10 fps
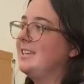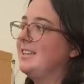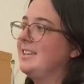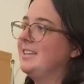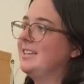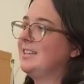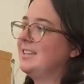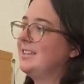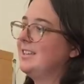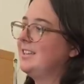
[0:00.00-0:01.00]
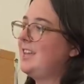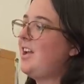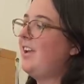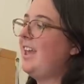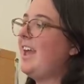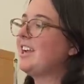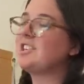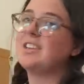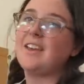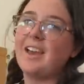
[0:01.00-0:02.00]
Okay,
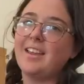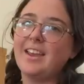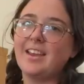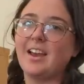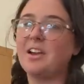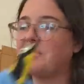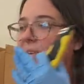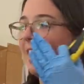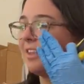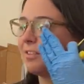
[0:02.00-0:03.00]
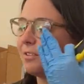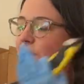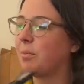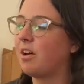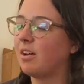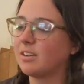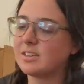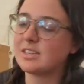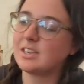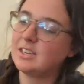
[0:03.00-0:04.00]
actually that like cut right through the box.